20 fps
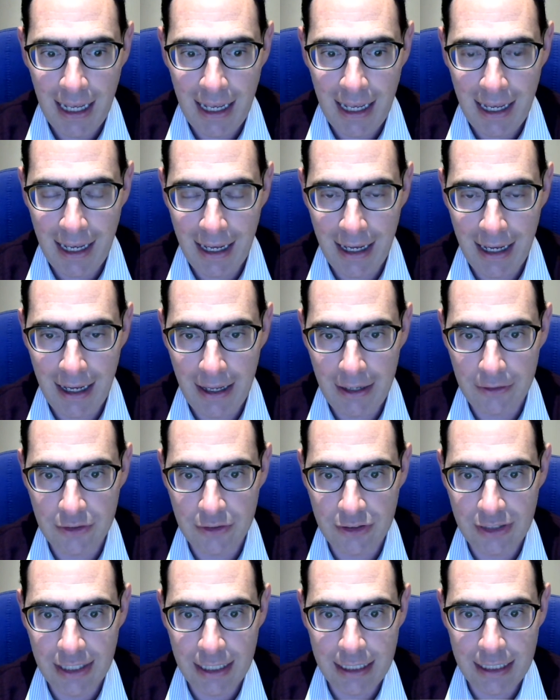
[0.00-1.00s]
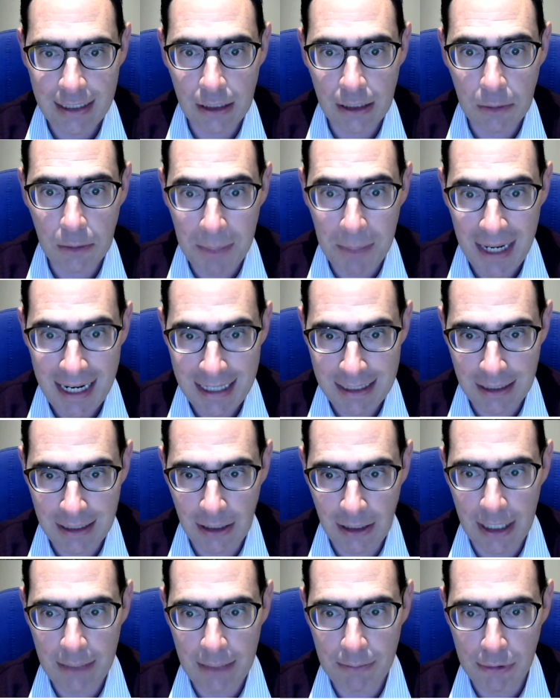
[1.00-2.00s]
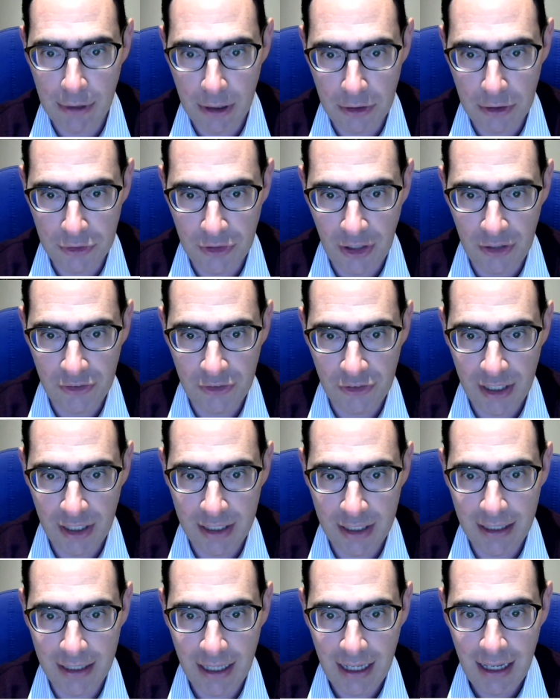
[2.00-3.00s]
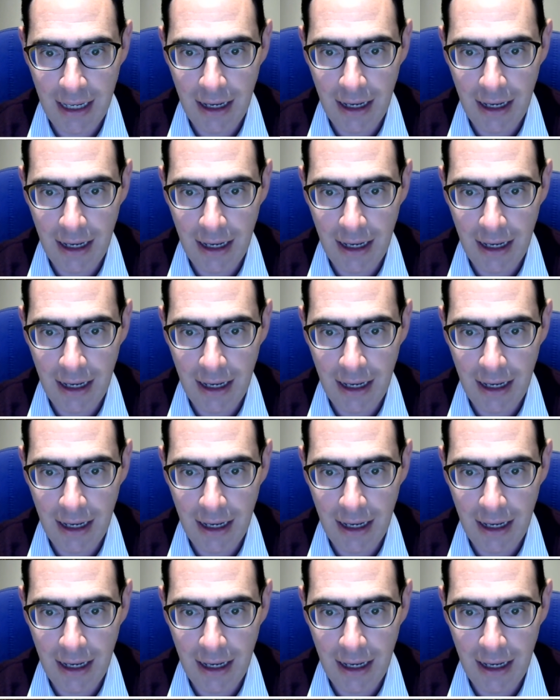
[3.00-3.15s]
And the lepidolite processing